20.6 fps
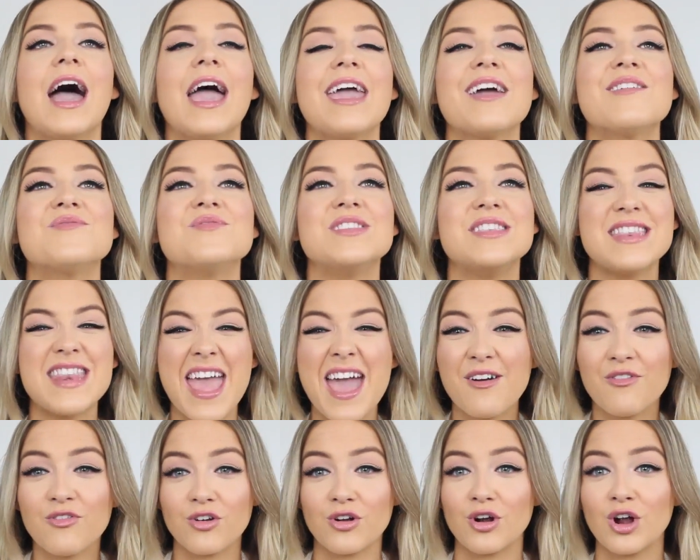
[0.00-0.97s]
I have
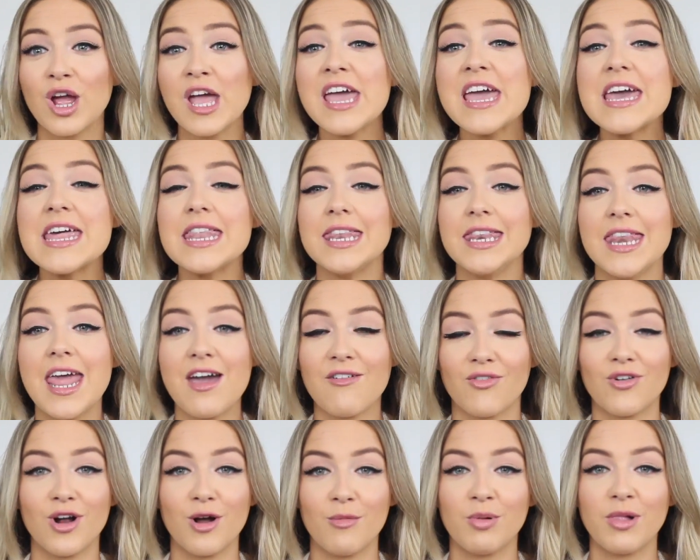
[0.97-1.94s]
never
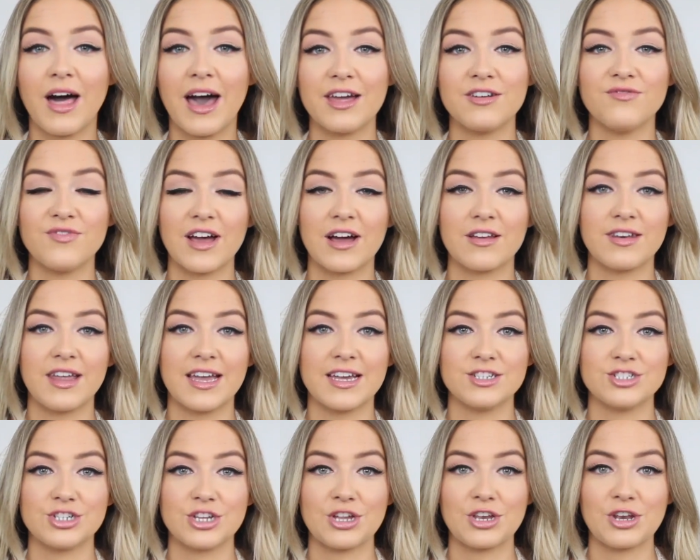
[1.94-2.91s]
applied
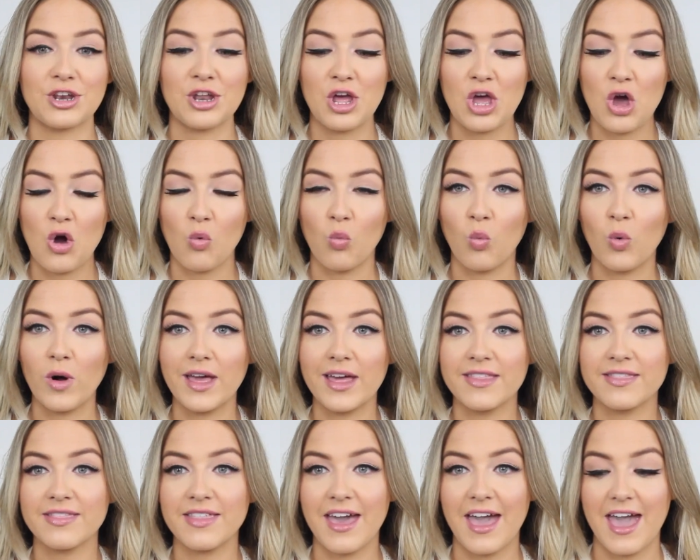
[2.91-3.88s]
foundation
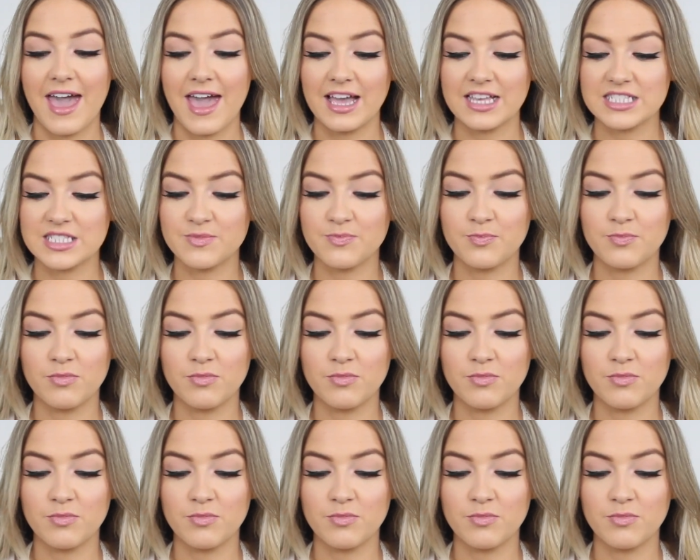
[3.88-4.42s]
with a,